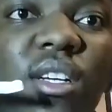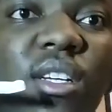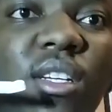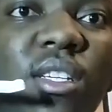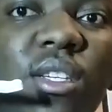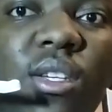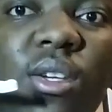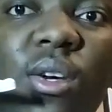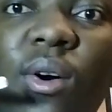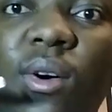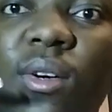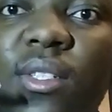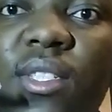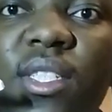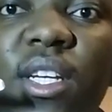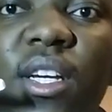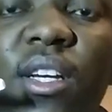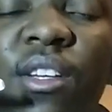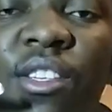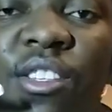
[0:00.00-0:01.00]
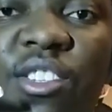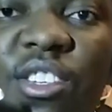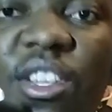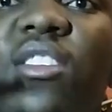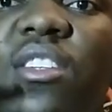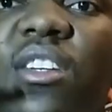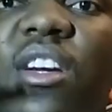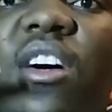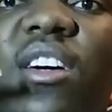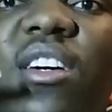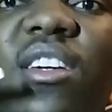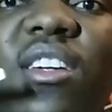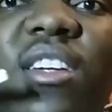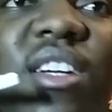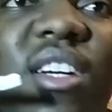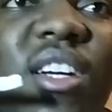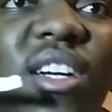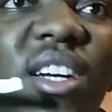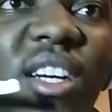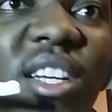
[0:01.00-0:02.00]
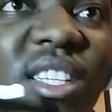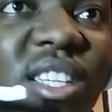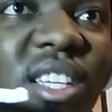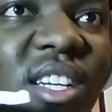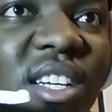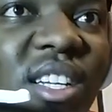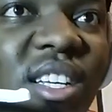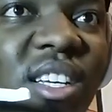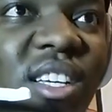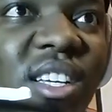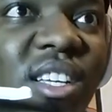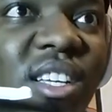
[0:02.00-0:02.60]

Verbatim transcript: It's called Dickinson. Is it?